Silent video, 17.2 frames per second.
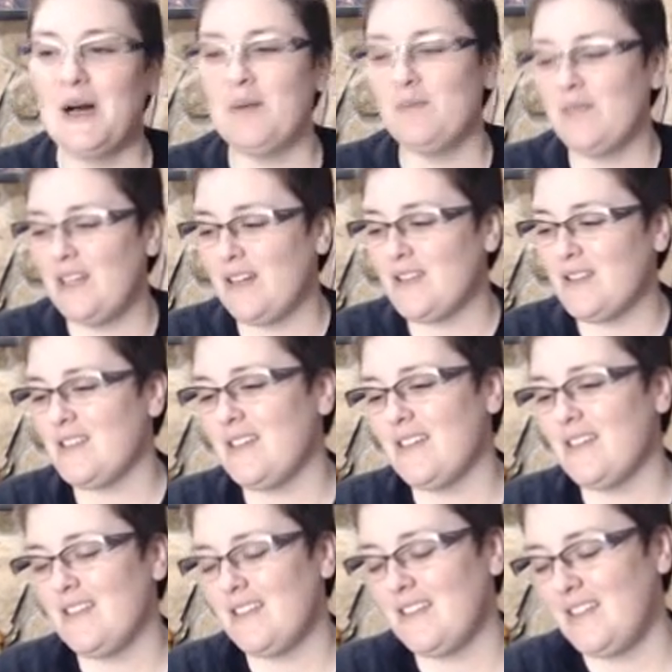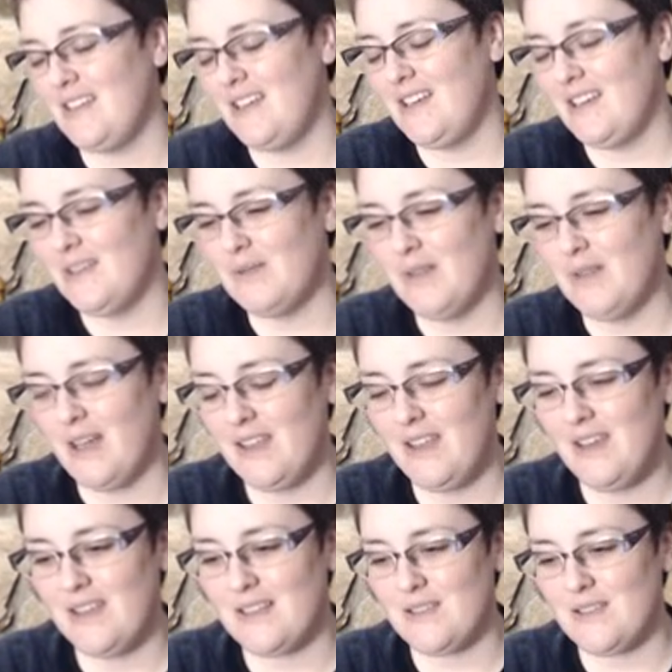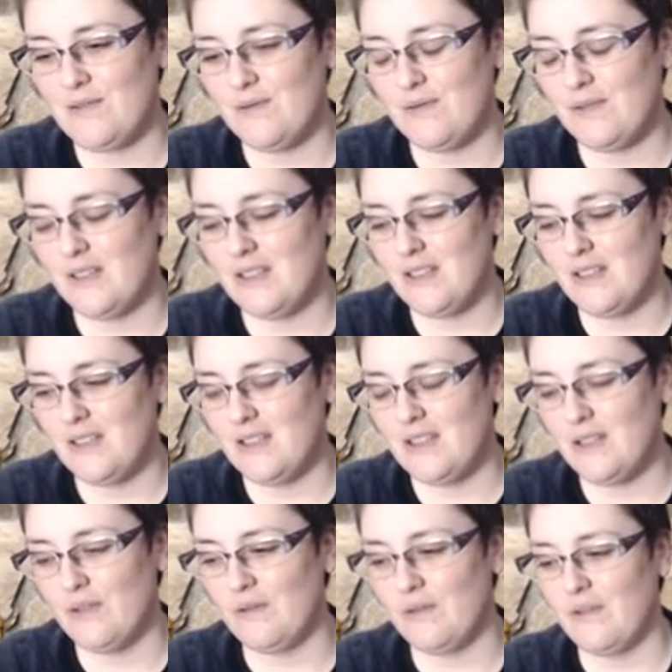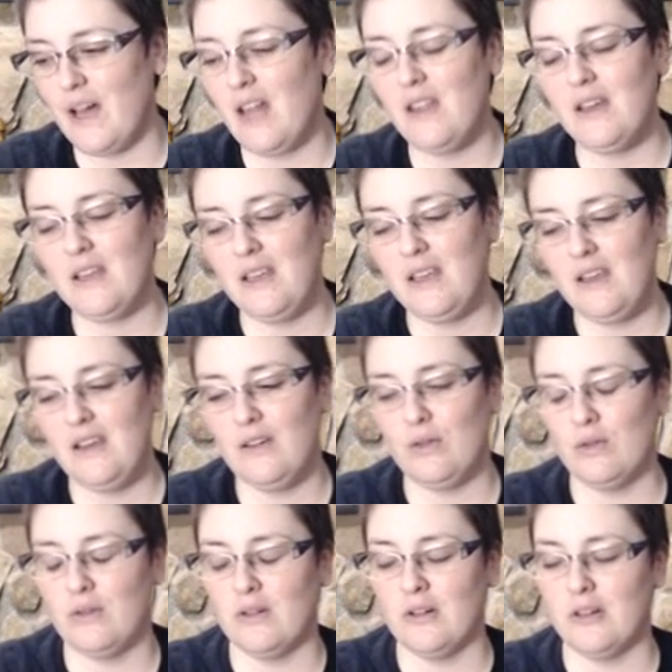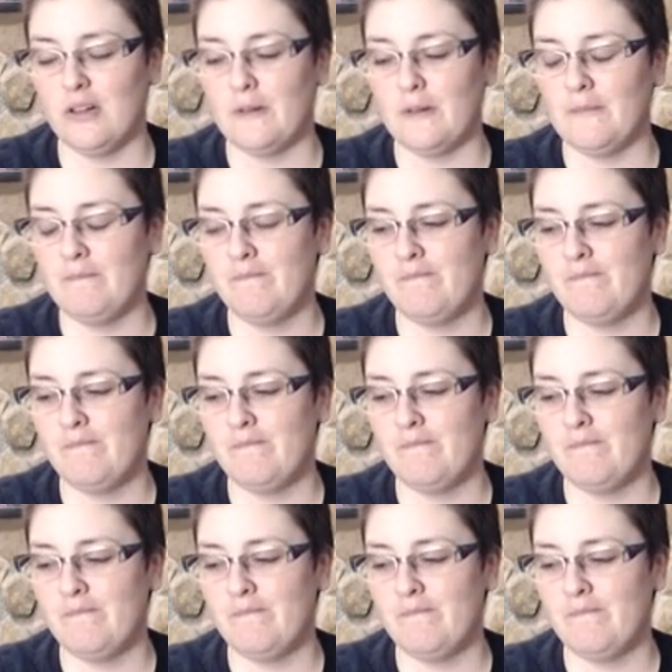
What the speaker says: There's I think it's either Valaki or